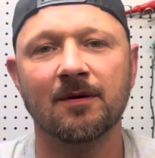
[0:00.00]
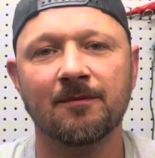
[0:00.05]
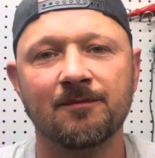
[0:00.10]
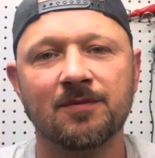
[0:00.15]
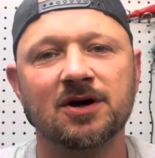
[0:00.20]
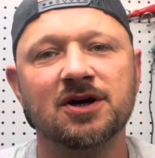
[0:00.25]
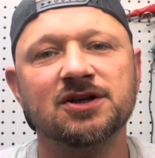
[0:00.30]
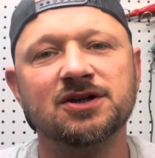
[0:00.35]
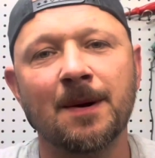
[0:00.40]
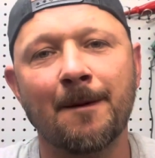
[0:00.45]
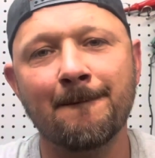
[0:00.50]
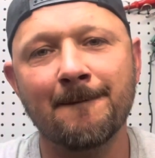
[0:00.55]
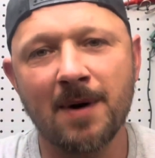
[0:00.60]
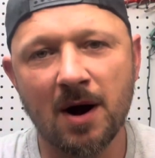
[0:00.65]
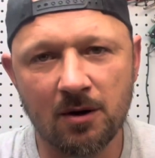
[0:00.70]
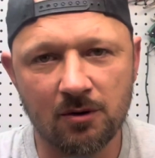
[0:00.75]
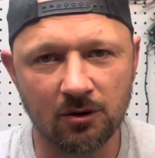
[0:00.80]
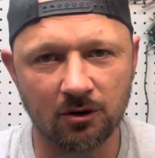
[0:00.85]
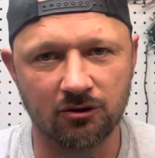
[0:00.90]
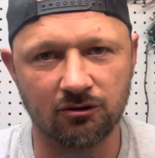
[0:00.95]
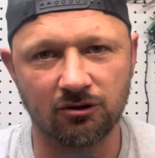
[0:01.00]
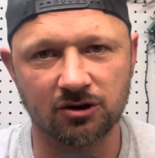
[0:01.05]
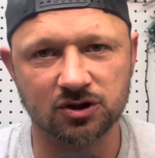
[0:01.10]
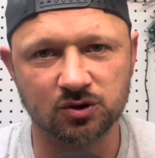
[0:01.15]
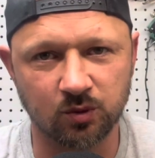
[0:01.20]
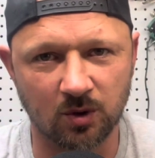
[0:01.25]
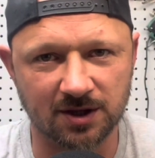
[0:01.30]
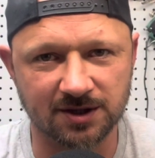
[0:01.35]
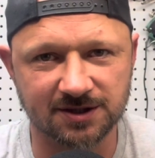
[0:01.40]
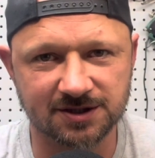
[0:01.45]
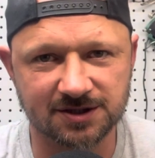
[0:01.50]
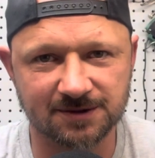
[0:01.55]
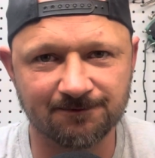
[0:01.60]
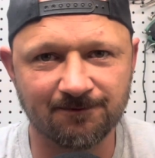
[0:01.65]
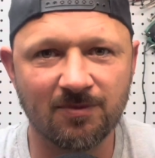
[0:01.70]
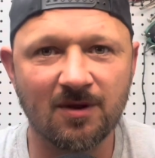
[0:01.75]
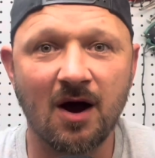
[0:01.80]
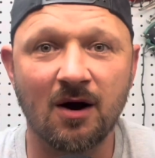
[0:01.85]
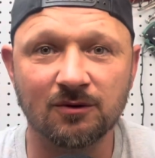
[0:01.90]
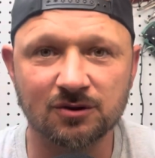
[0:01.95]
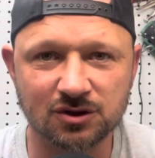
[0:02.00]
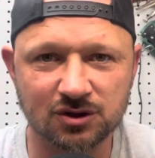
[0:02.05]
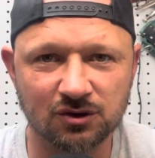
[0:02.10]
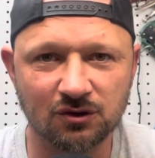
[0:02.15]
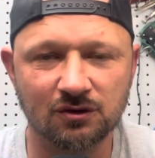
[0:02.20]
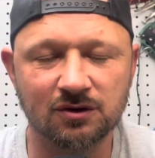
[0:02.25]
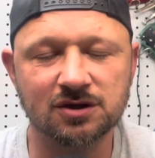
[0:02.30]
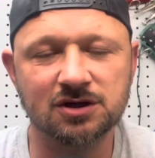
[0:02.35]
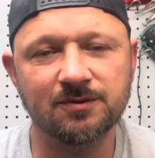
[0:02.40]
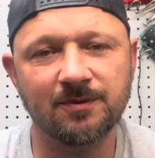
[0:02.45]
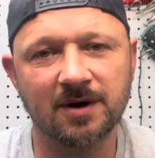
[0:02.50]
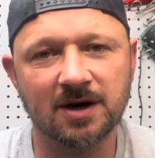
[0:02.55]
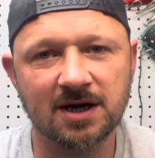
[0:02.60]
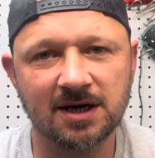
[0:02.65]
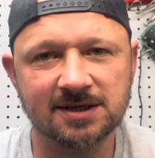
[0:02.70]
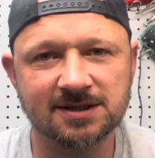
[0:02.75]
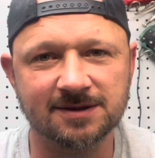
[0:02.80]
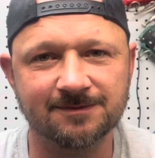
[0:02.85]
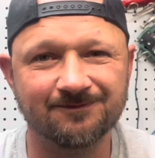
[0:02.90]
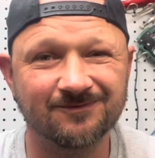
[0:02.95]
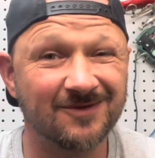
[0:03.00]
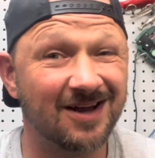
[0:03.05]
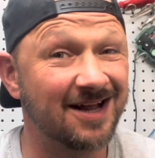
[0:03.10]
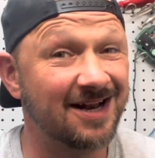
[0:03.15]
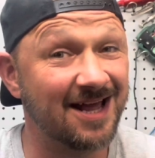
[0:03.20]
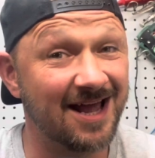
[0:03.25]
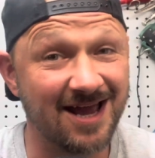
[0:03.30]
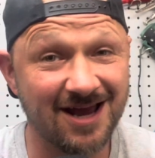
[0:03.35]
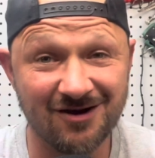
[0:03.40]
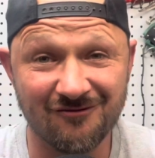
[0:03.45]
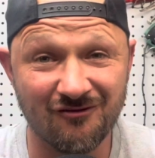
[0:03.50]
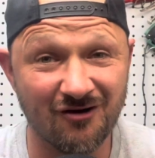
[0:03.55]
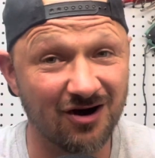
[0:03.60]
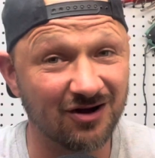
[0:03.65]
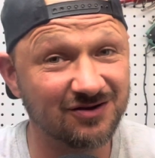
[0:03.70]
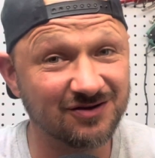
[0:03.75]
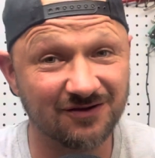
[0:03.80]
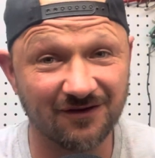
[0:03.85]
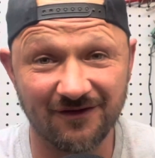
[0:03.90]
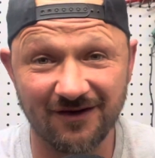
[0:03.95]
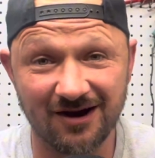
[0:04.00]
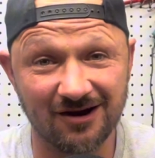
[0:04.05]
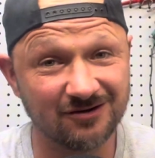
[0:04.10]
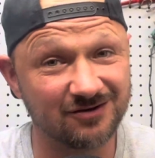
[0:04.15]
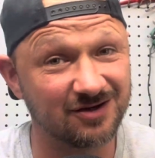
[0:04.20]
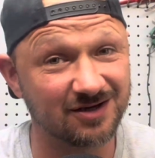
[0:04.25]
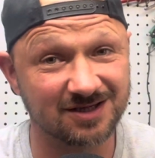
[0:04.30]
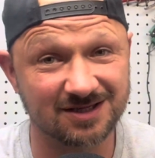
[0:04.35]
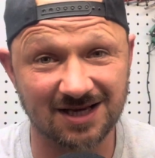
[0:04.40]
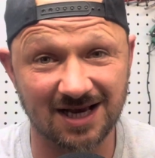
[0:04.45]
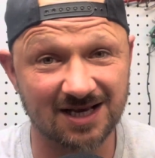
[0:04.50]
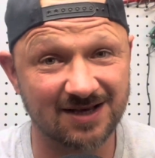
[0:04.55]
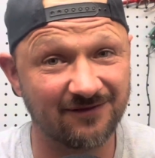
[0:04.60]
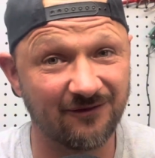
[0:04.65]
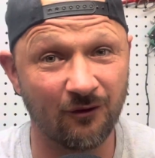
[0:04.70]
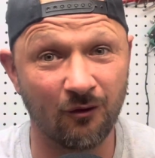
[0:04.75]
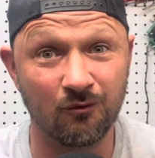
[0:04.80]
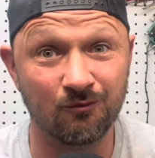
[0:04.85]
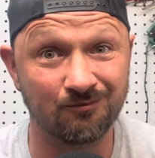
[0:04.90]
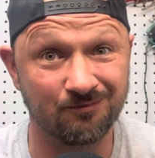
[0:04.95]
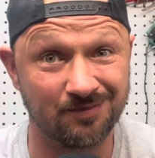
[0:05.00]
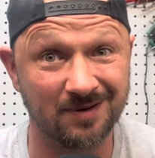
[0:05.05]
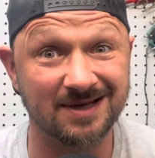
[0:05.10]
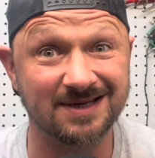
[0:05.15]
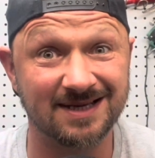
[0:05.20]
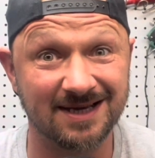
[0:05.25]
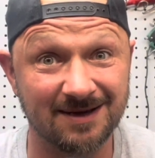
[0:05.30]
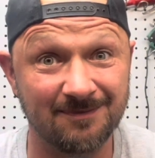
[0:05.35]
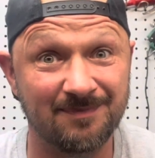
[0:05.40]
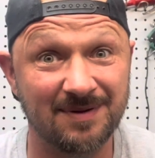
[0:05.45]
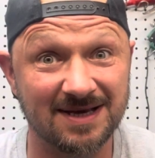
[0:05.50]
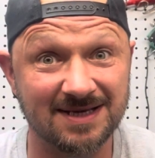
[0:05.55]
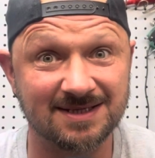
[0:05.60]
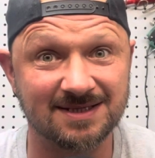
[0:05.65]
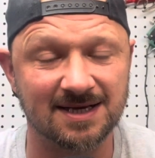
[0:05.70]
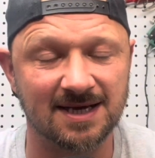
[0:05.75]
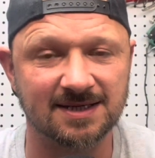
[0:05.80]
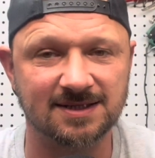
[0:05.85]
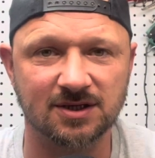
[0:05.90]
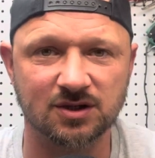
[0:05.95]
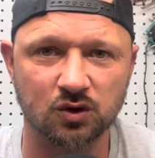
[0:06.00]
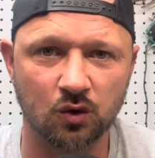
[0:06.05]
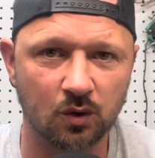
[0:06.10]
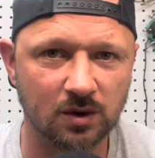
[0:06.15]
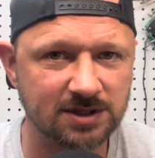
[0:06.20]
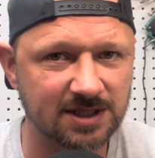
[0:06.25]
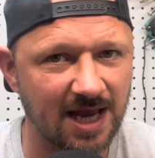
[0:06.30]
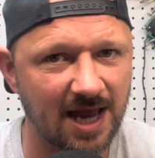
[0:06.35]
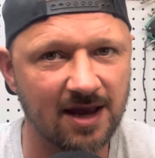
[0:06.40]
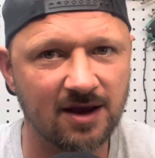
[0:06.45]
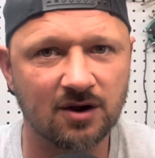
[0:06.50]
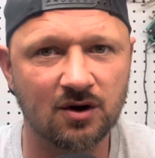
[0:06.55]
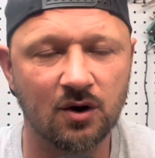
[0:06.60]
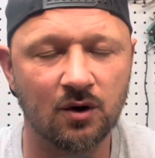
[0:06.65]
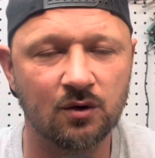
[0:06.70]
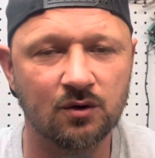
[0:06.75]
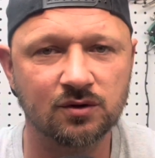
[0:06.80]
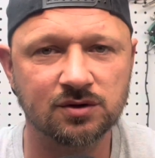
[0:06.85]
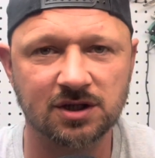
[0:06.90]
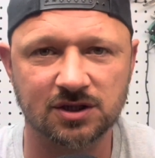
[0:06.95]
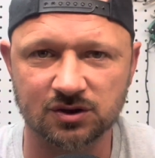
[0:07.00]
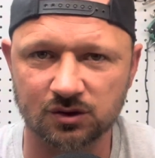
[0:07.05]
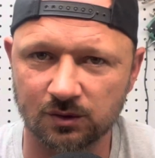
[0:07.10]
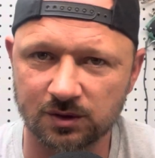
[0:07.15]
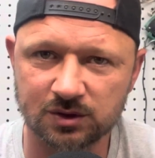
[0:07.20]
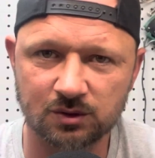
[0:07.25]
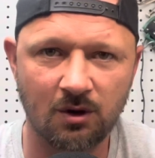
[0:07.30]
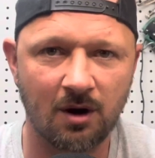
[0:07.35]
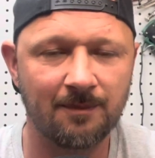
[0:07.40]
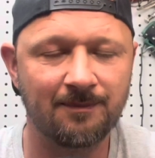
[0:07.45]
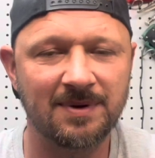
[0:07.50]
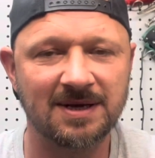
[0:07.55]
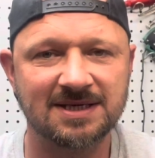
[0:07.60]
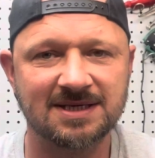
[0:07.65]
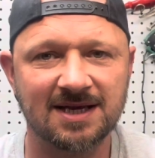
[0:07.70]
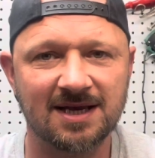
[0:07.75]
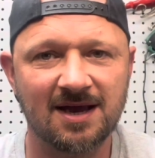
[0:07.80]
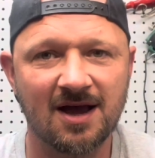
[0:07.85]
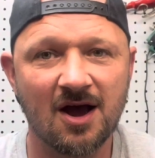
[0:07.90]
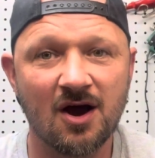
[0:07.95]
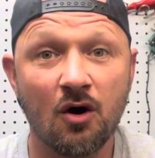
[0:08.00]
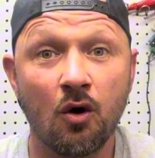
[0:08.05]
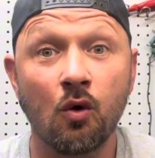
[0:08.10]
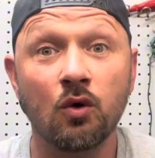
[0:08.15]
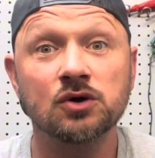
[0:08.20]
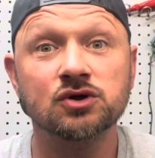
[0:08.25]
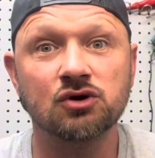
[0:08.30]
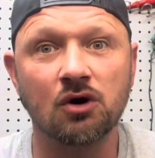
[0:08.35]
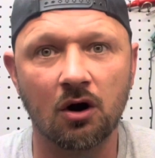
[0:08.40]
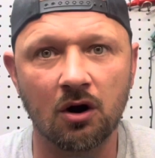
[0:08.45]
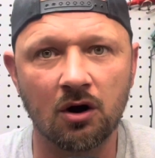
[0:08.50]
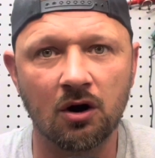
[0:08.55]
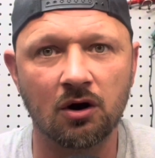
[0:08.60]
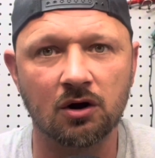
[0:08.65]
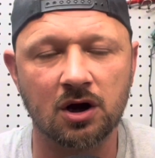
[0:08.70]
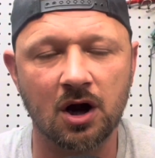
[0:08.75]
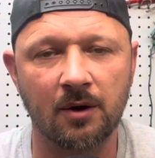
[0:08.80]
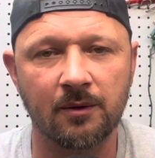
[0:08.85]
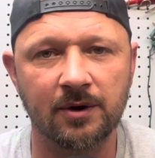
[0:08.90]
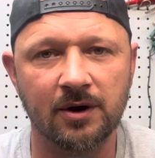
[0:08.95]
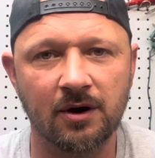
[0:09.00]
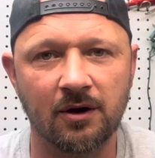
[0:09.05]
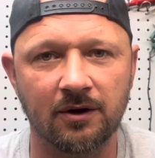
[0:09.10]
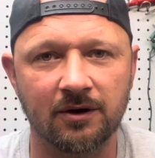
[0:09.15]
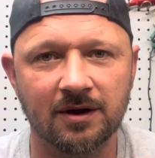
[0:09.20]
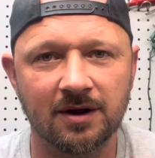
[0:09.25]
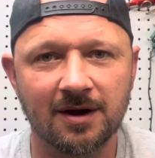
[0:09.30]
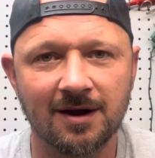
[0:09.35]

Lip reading: Because at motocross once, I was talking to my cousin, and he runs a very successful, busy business. He's always getting calls. He's always quite busy, always got a lot going on.